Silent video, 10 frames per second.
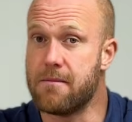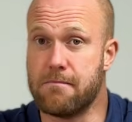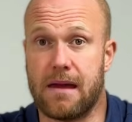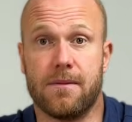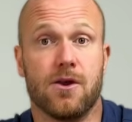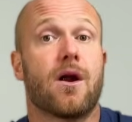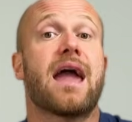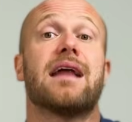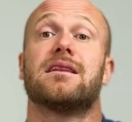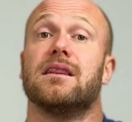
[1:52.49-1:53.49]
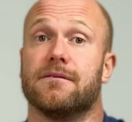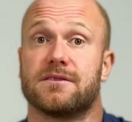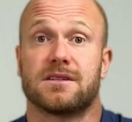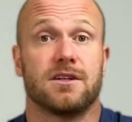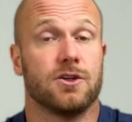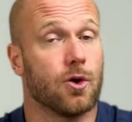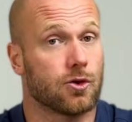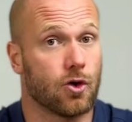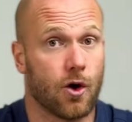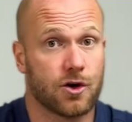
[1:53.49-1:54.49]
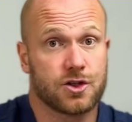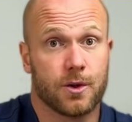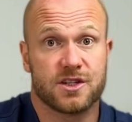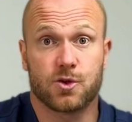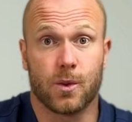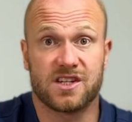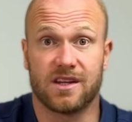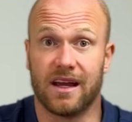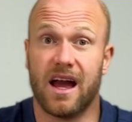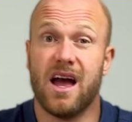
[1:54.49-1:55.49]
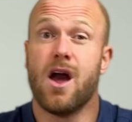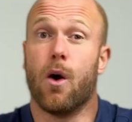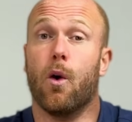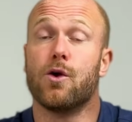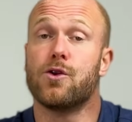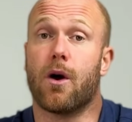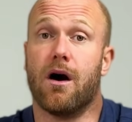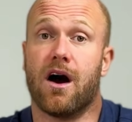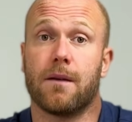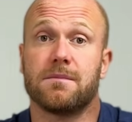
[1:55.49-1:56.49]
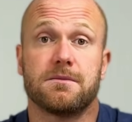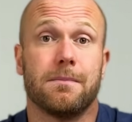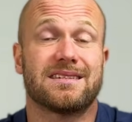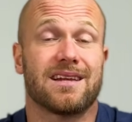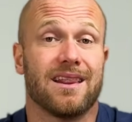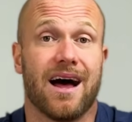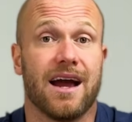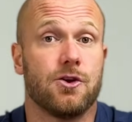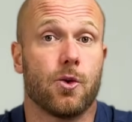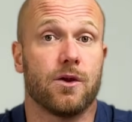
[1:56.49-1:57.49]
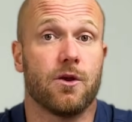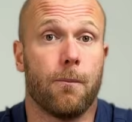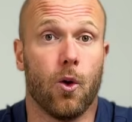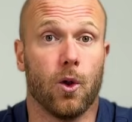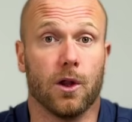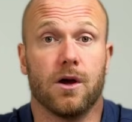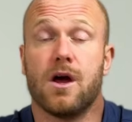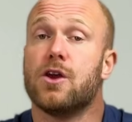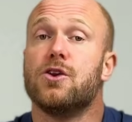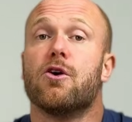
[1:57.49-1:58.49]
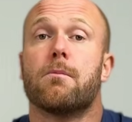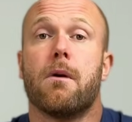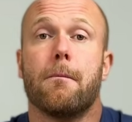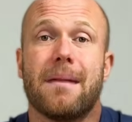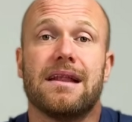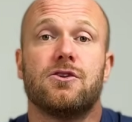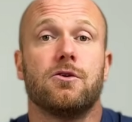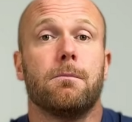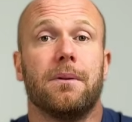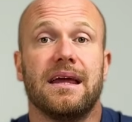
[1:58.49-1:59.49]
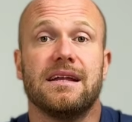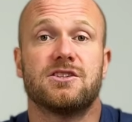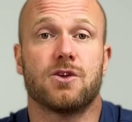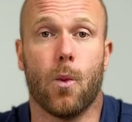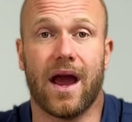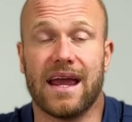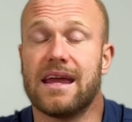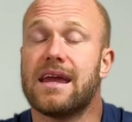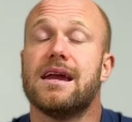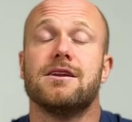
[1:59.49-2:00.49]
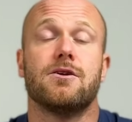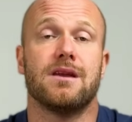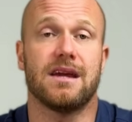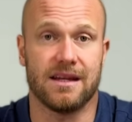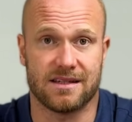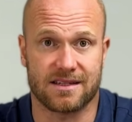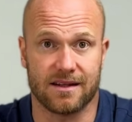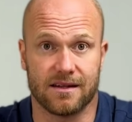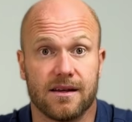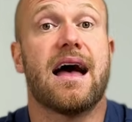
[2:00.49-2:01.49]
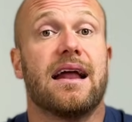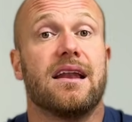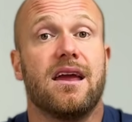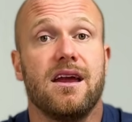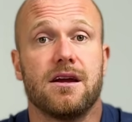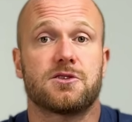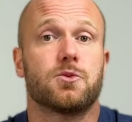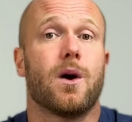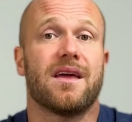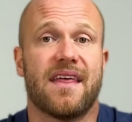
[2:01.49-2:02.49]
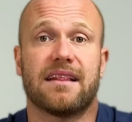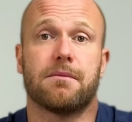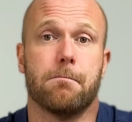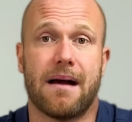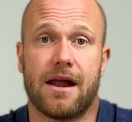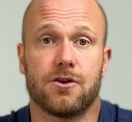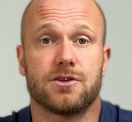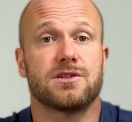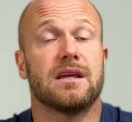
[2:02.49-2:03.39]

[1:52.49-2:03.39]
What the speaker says: maybe your head lifts, your torso is twisting, or your arms misalign during the pull, your momentum bleeds away in an instant. And here's why that matters